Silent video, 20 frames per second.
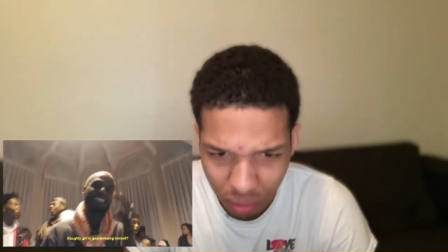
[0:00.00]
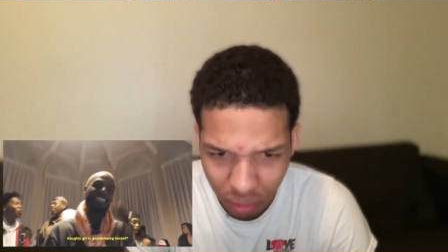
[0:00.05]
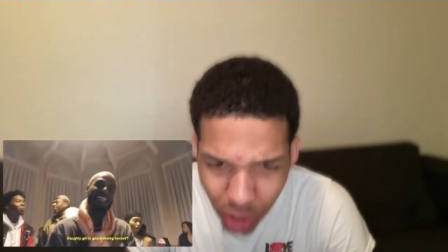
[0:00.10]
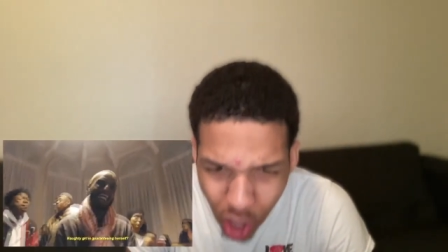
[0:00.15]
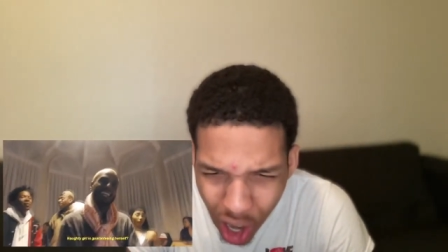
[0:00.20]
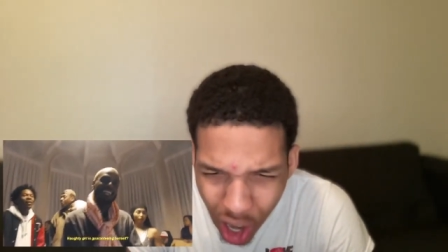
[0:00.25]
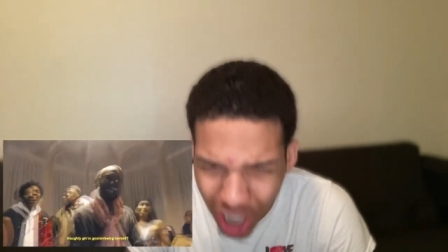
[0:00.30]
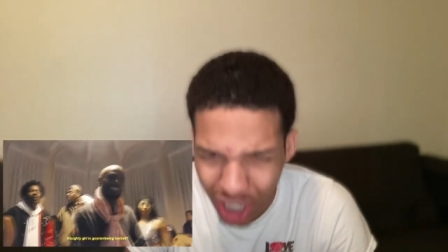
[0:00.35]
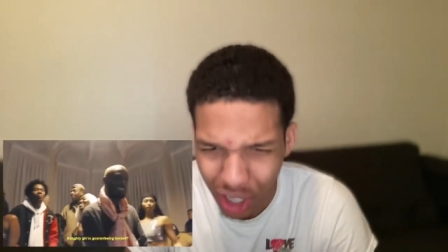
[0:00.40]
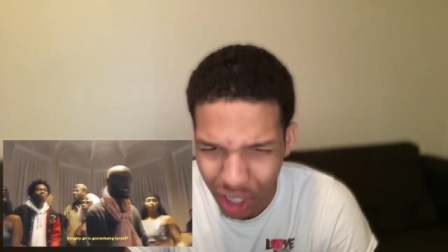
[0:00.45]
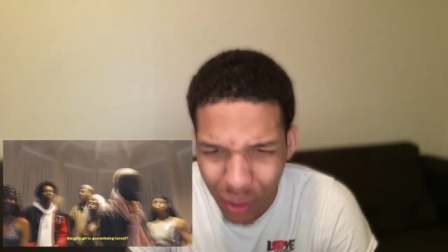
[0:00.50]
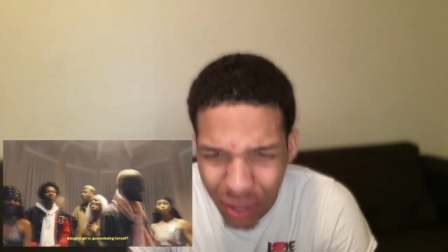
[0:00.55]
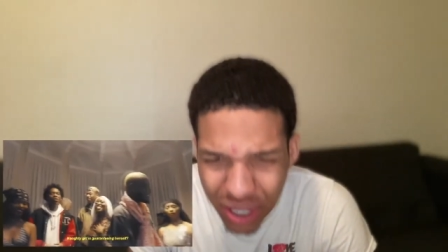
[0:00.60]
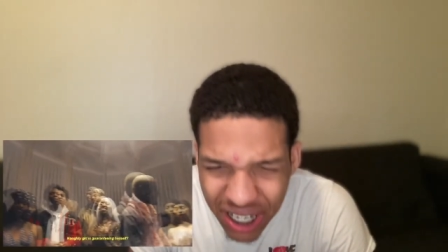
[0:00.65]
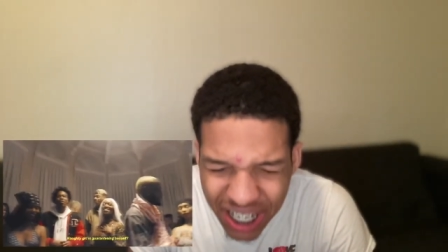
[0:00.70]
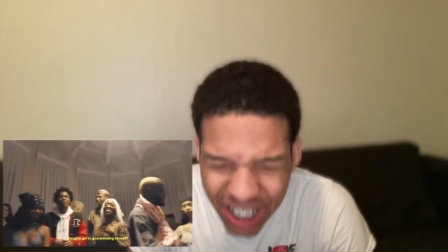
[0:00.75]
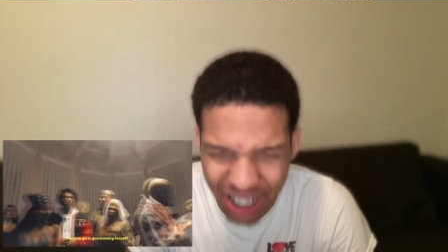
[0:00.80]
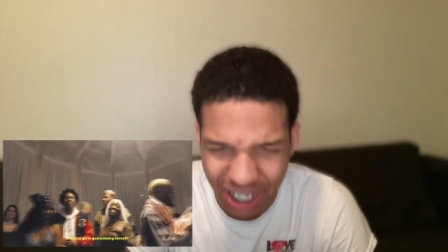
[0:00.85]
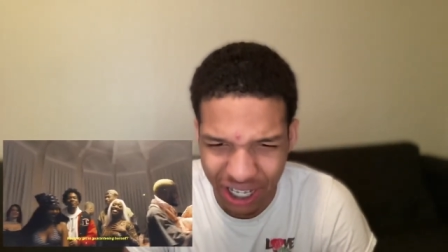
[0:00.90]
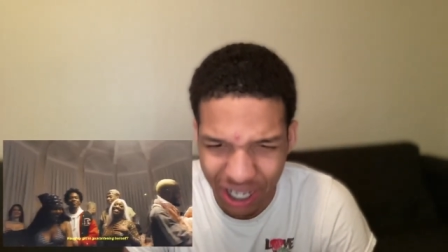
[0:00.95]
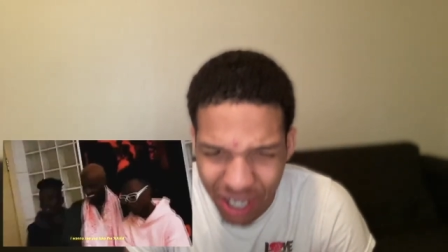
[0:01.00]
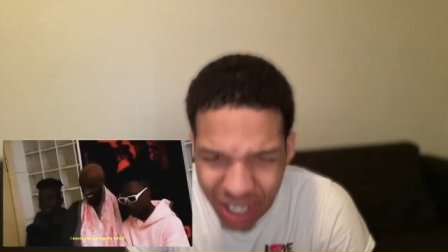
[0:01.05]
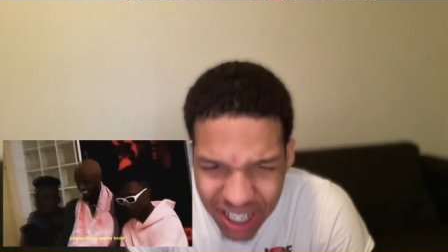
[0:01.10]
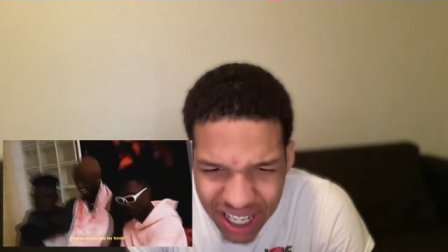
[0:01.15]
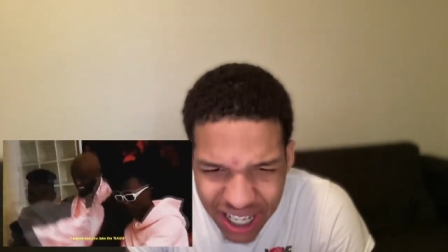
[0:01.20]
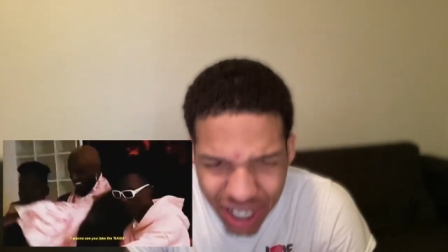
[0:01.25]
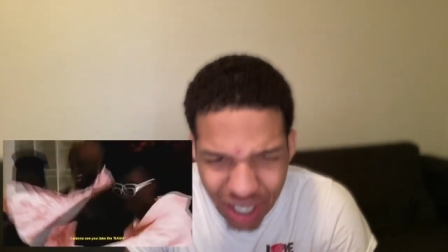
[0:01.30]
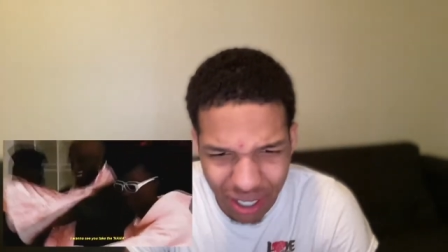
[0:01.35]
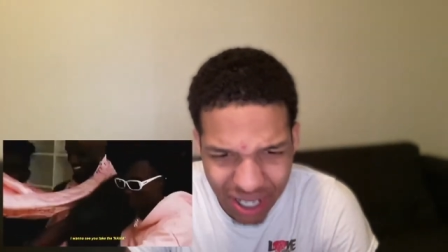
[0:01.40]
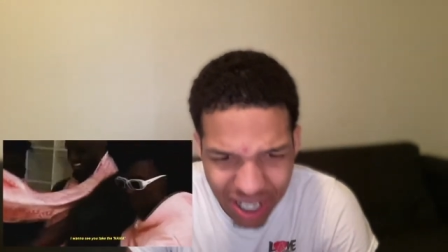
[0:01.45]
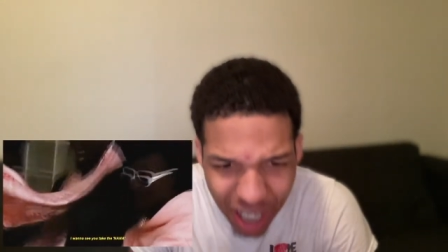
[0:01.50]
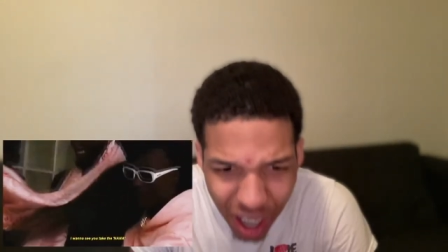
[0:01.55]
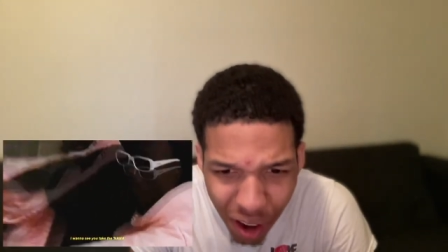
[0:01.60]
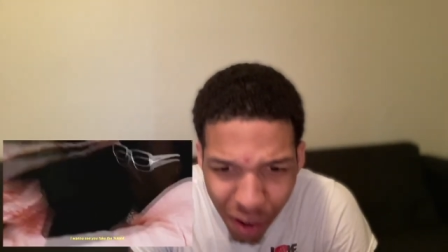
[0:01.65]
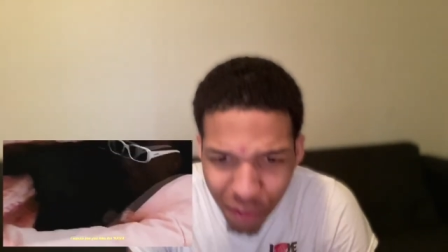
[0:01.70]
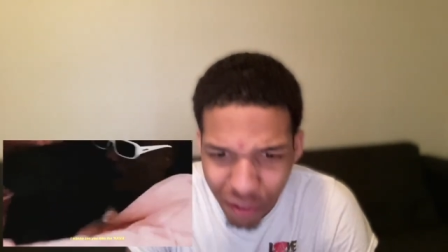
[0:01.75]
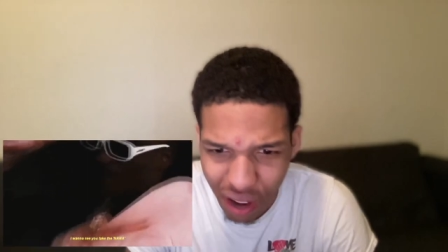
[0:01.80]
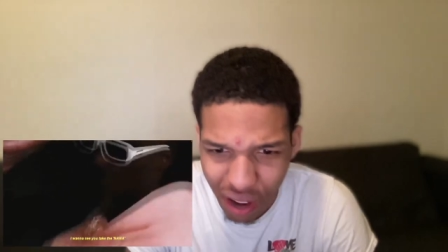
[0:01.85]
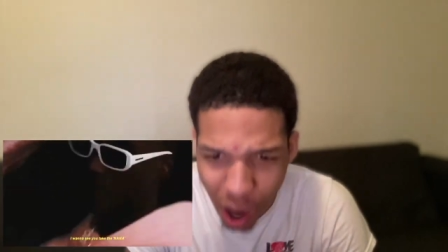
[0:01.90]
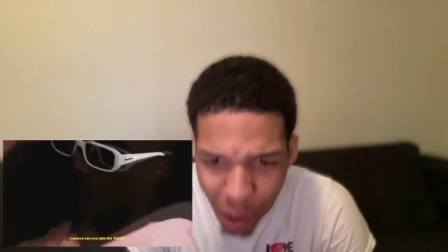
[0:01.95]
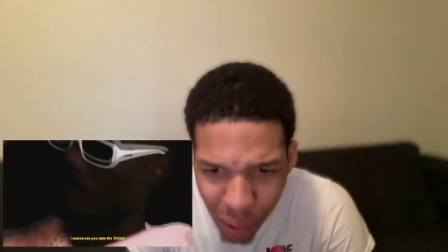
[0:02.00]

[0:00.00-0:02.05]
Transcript: naughty girls can't guarantee herself, I